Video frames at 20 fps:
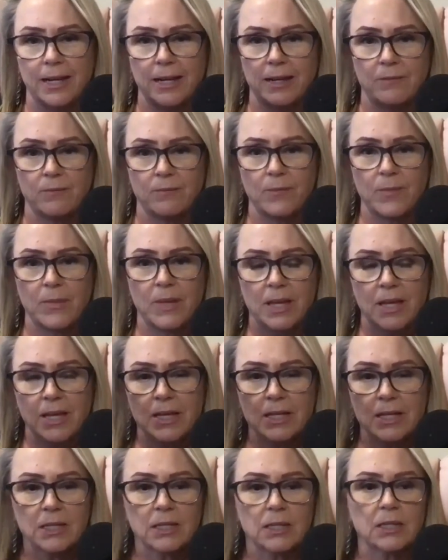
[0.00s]
am
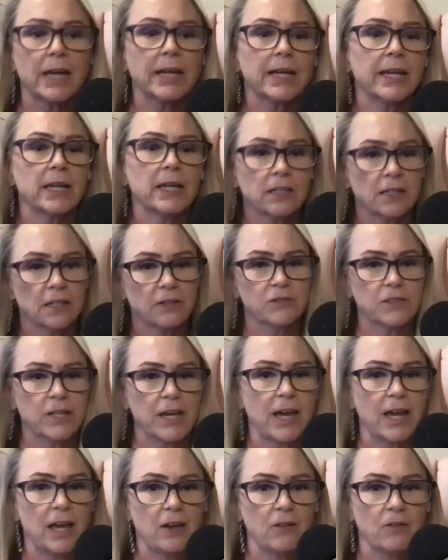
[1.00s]
lucky enough to
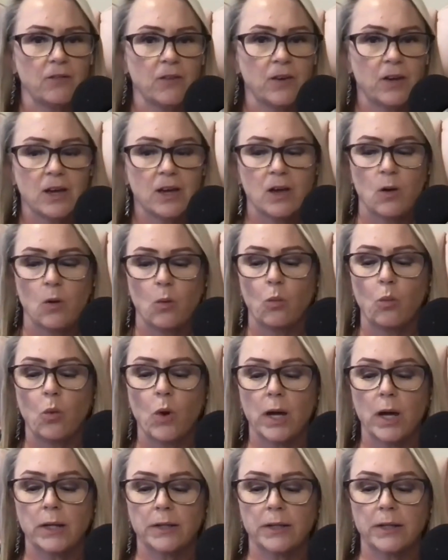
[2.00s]
have
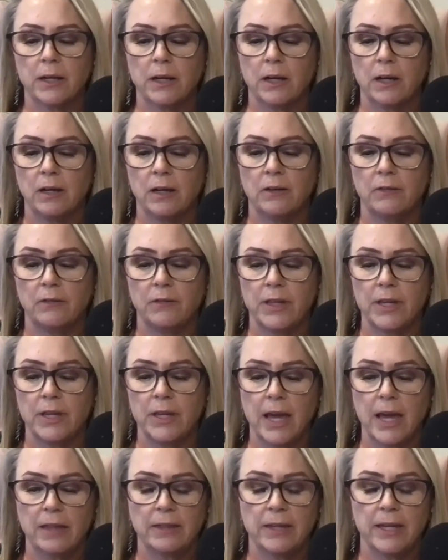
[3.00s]
one of the
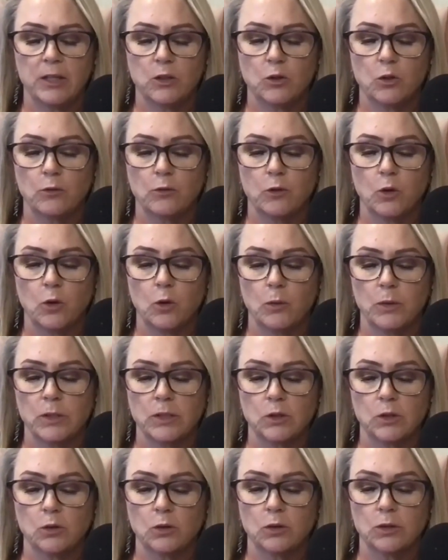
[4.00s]
Cathy Andorfer
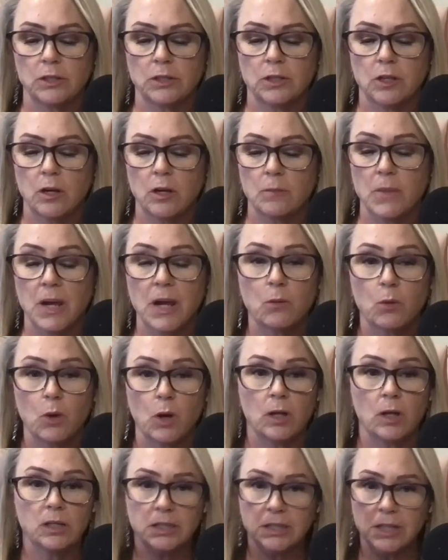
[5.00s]
originals on my
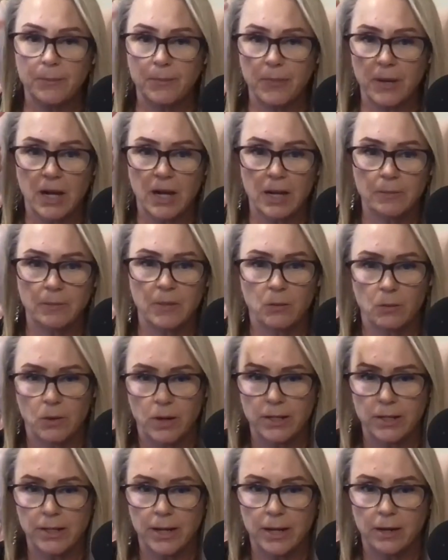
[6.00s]
wall. It's not behind me
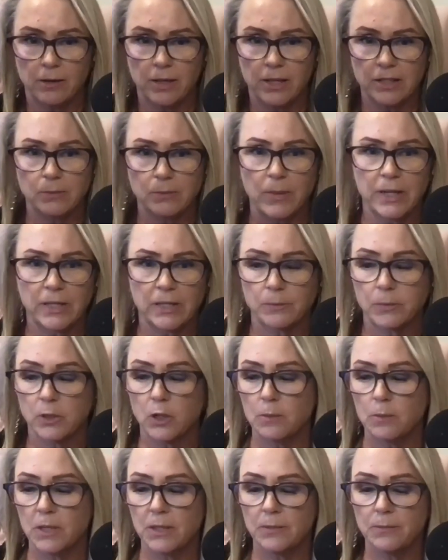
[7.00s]
right now. That's my
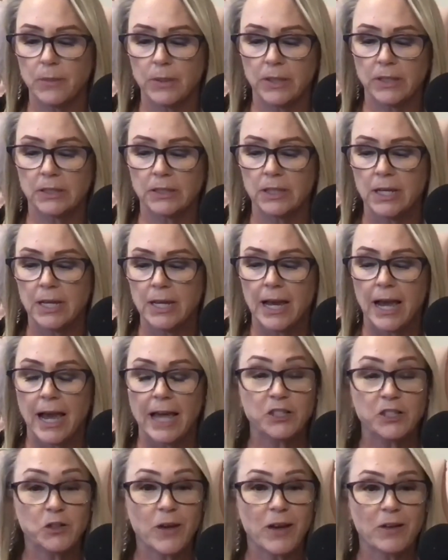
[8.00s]
diploma, but
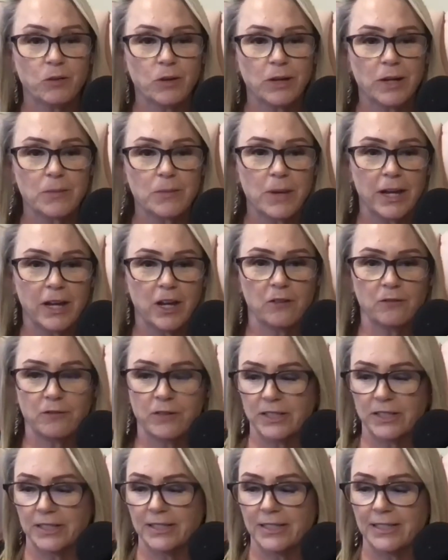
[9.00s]
I do have one at my
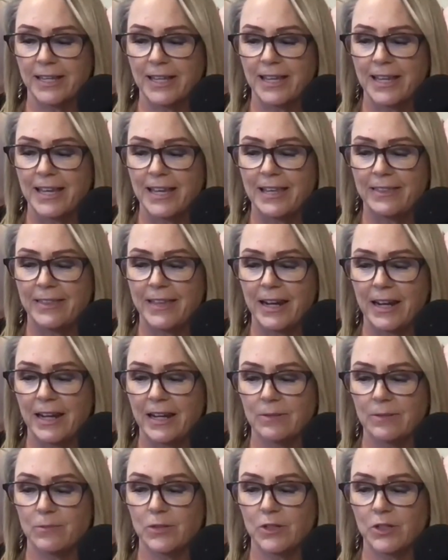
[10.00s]
office that I
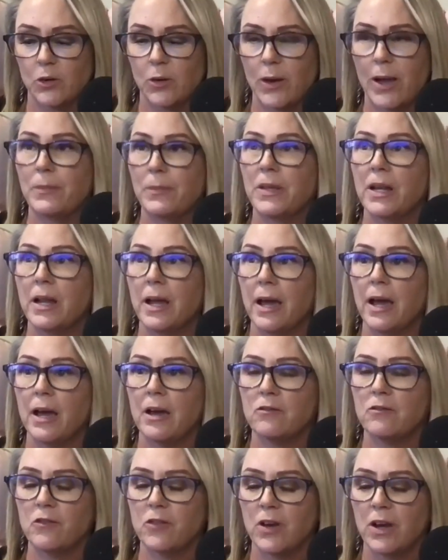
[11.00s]
am so happy to have.